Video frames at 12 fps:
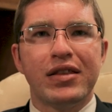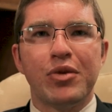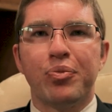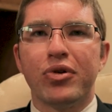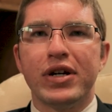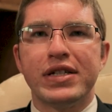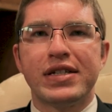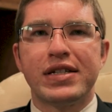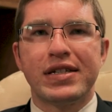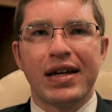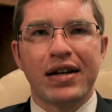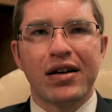The
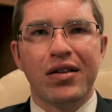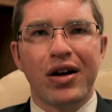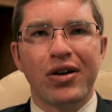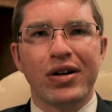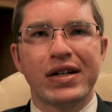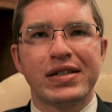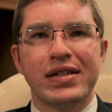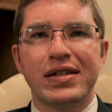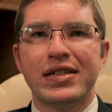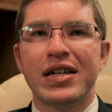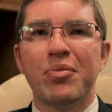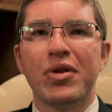priests and clerics
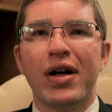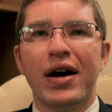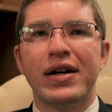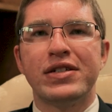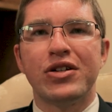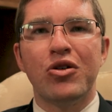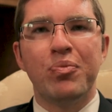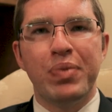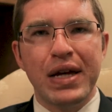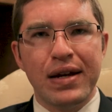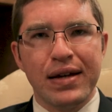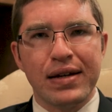symbolized
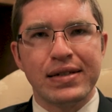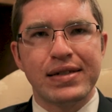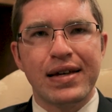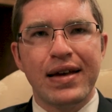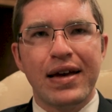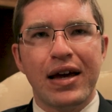obedience